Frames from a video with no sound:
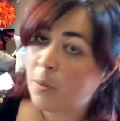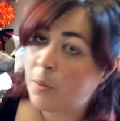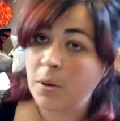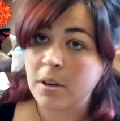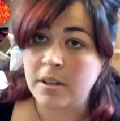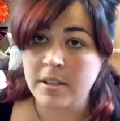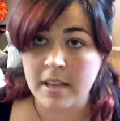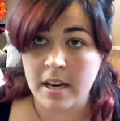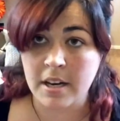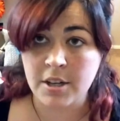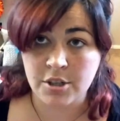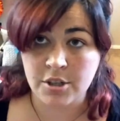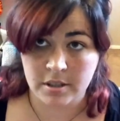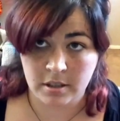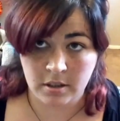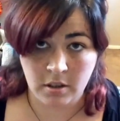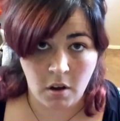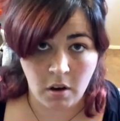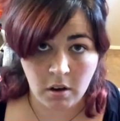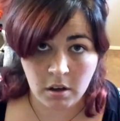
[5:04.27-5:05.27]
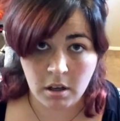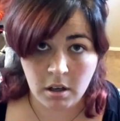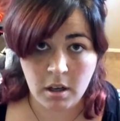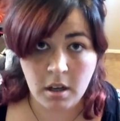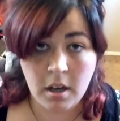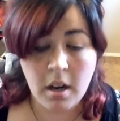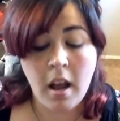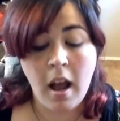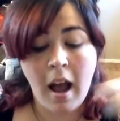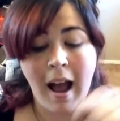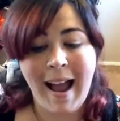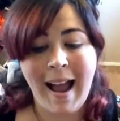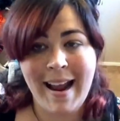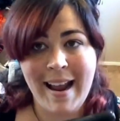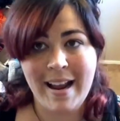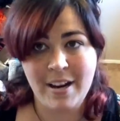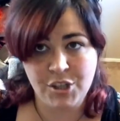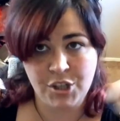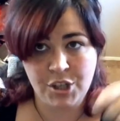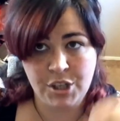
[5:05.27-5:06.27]
where it's actually longer, I
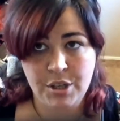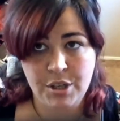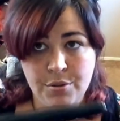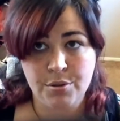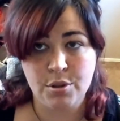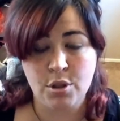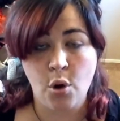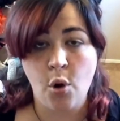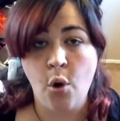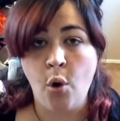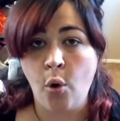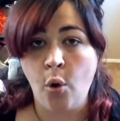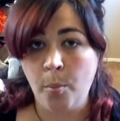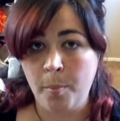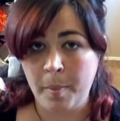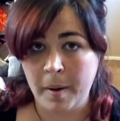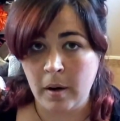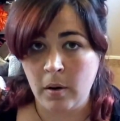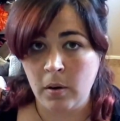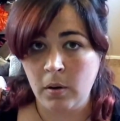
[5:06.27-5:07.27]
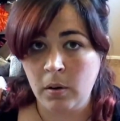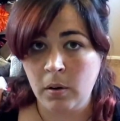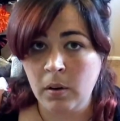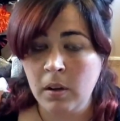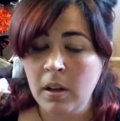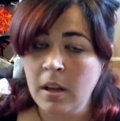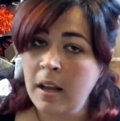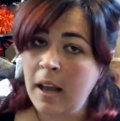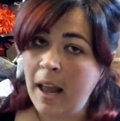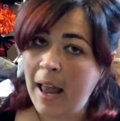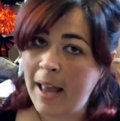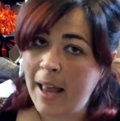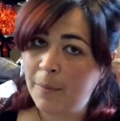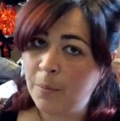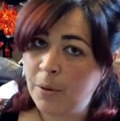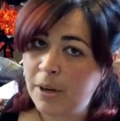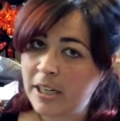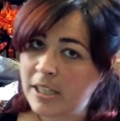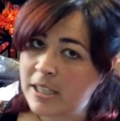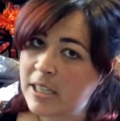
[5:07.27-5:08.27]
actually use the whole barrel. And
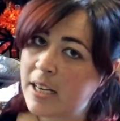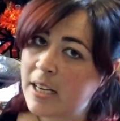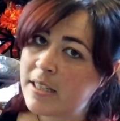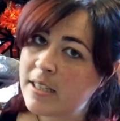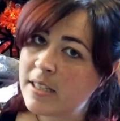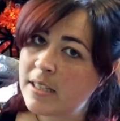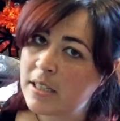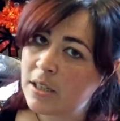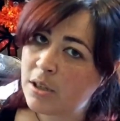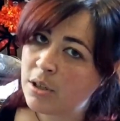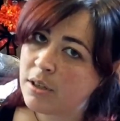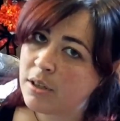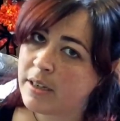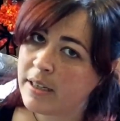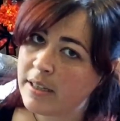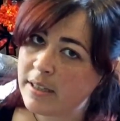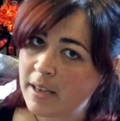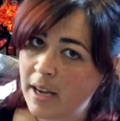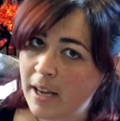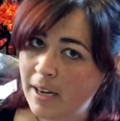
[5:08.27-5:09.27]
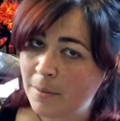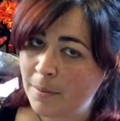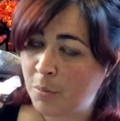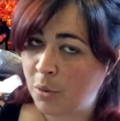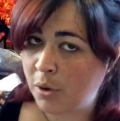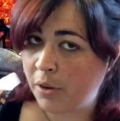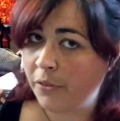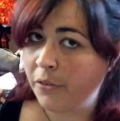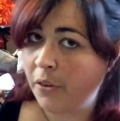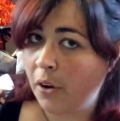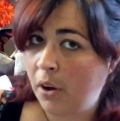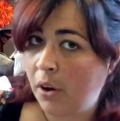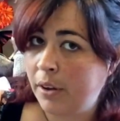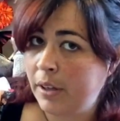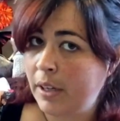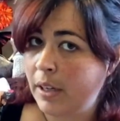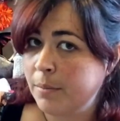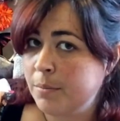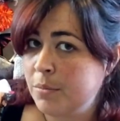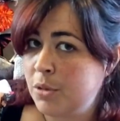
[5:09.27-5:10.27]
what it does is it creates kind of more
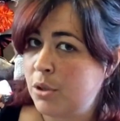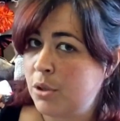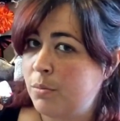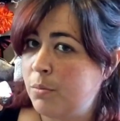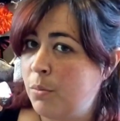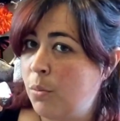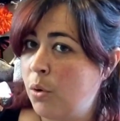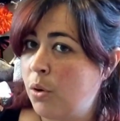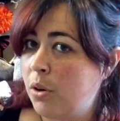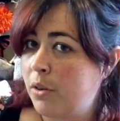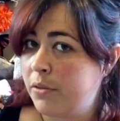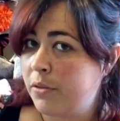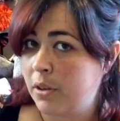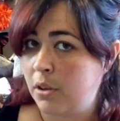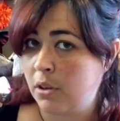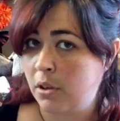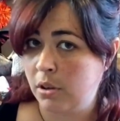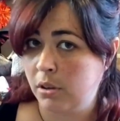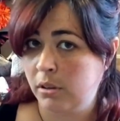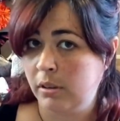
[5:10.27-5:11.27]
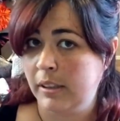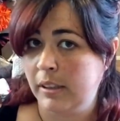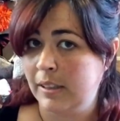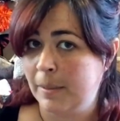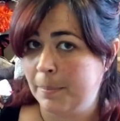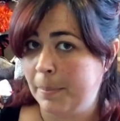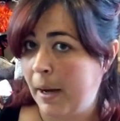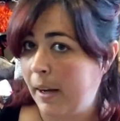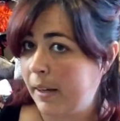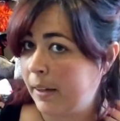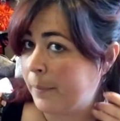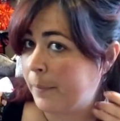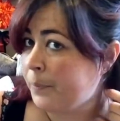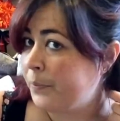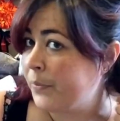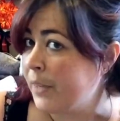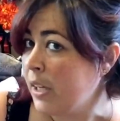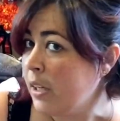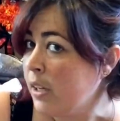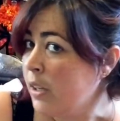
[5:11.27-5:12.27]
volume to more of a curl at the bottom.
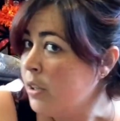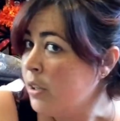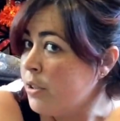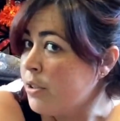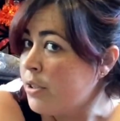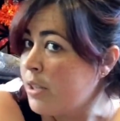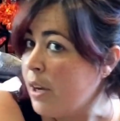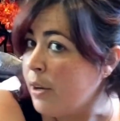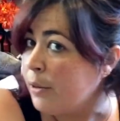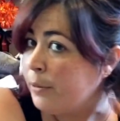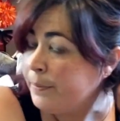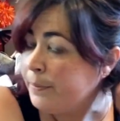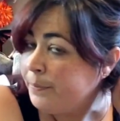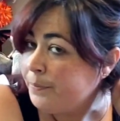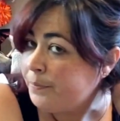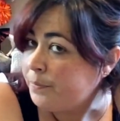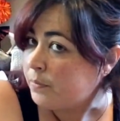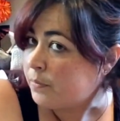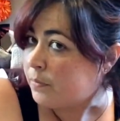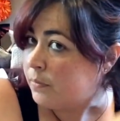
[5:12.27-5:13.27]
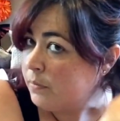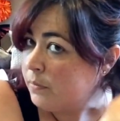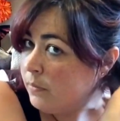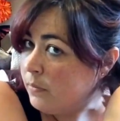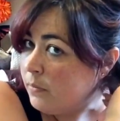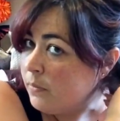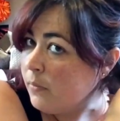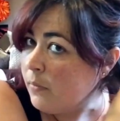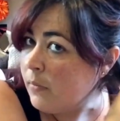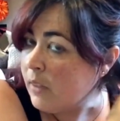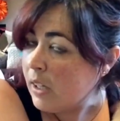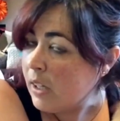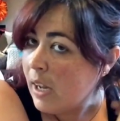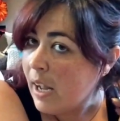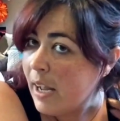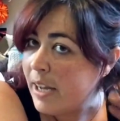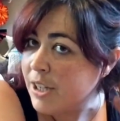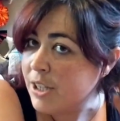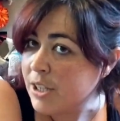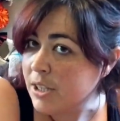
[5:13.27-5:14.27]
So
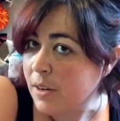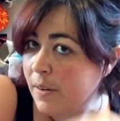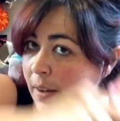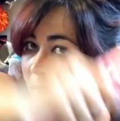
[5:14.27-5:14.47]
I just go